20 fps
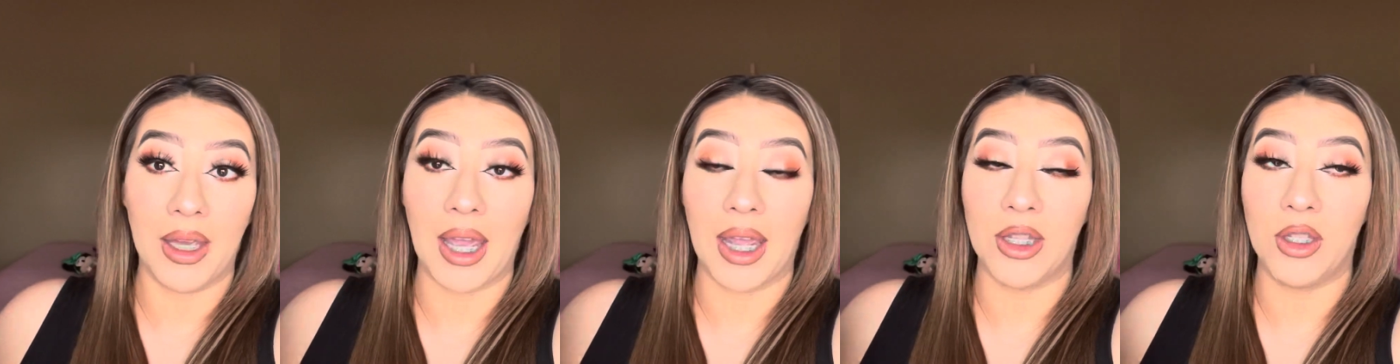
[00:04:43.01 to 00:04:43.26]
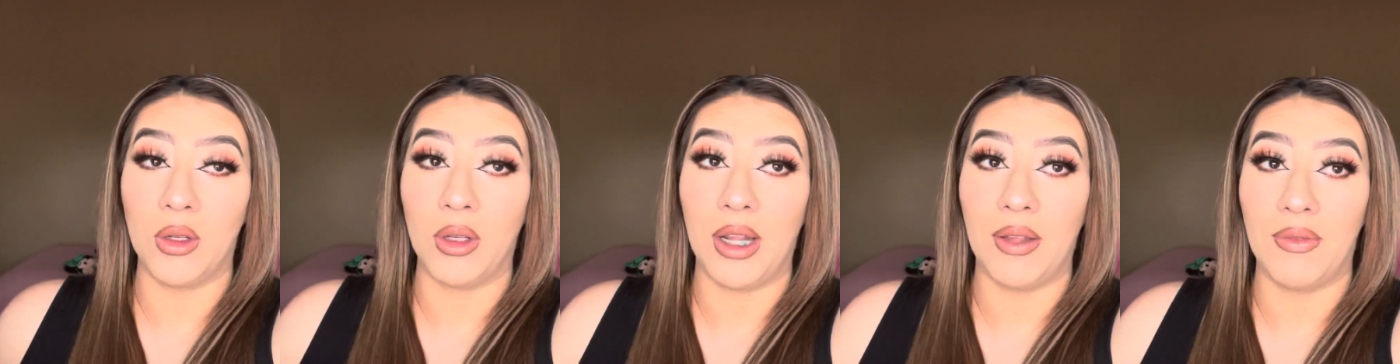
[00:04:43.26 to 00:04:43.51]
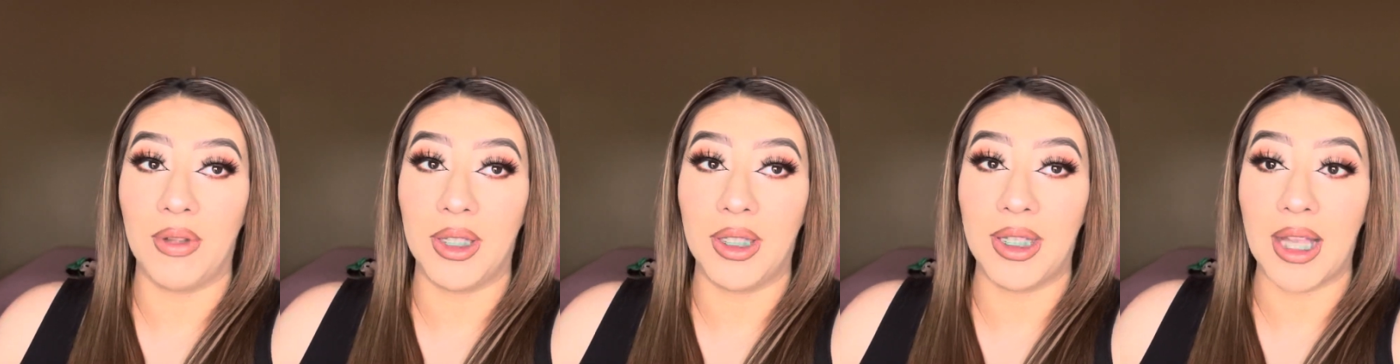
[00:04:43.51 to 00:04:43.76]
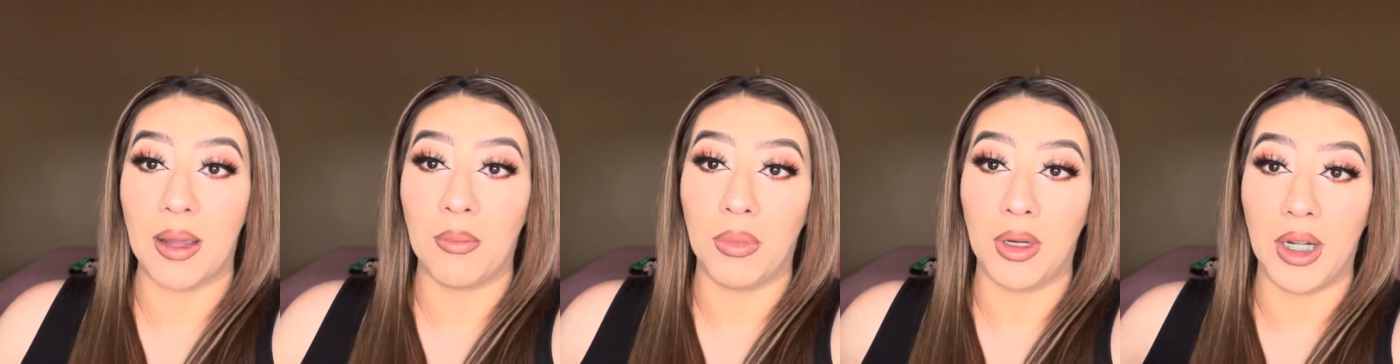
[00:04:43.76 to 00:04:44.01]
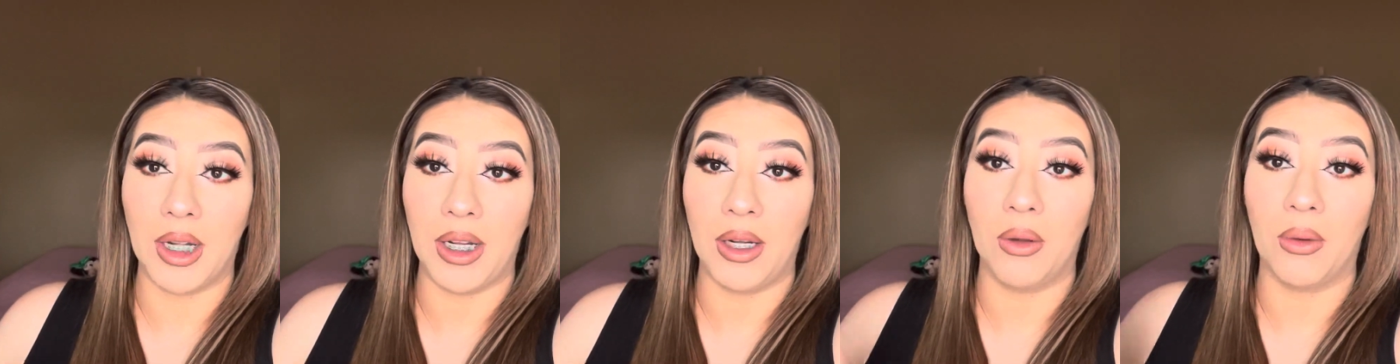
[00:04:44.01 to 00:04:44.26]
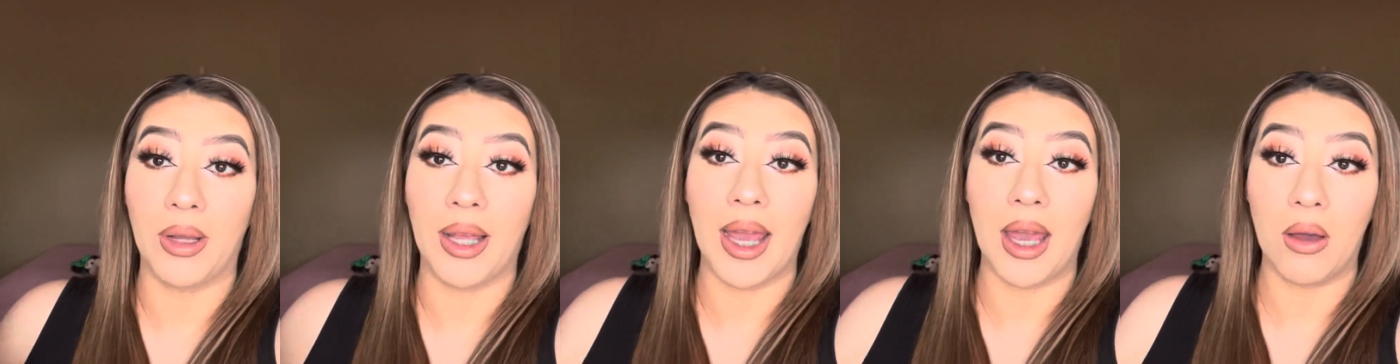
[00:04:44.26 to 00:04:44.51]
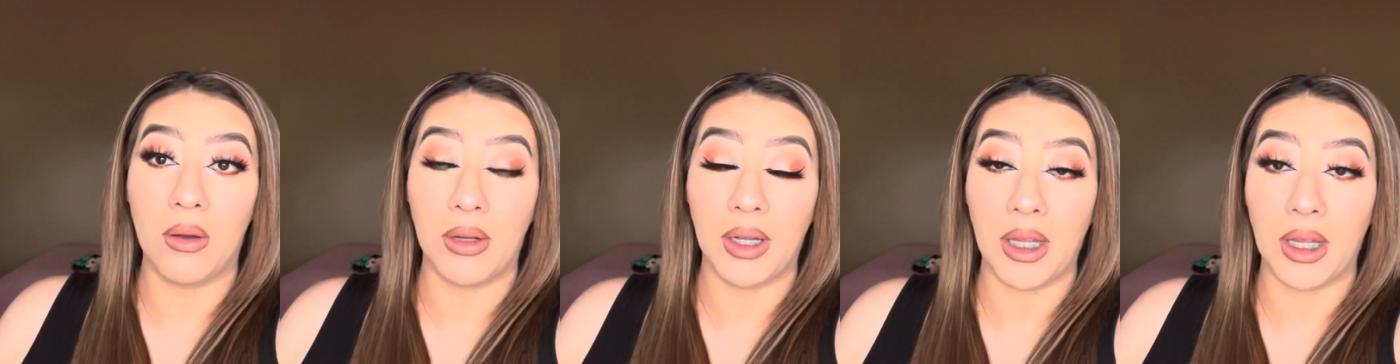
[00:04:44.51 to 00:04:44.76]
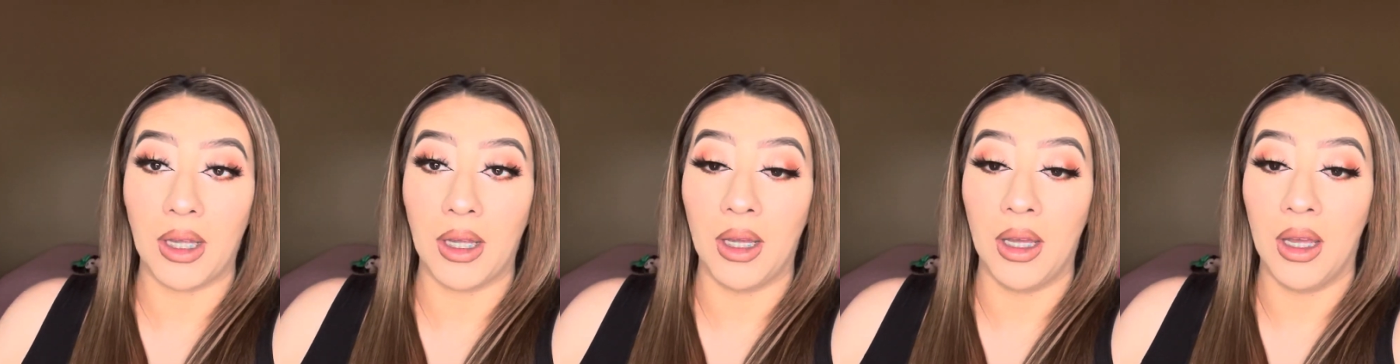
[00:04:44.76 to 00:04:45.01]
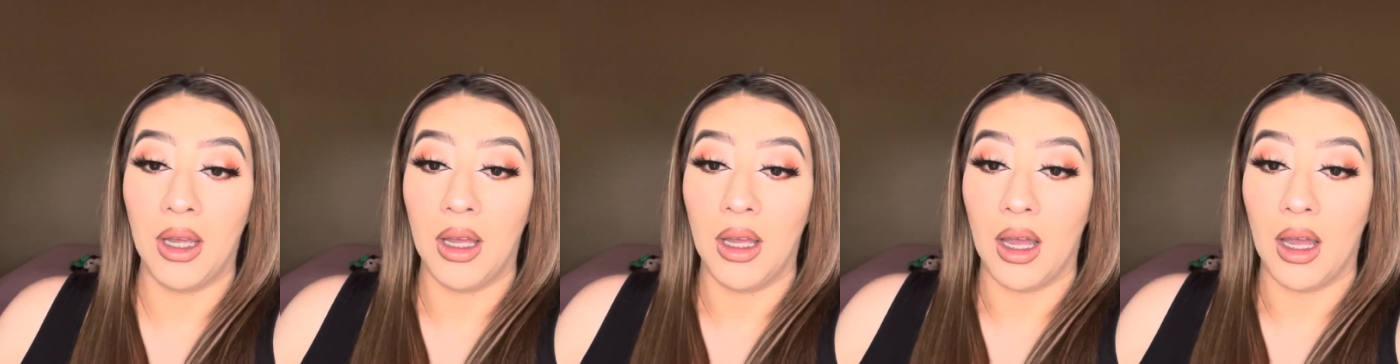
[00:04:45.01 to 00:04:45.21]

I do live in San Bernardino County.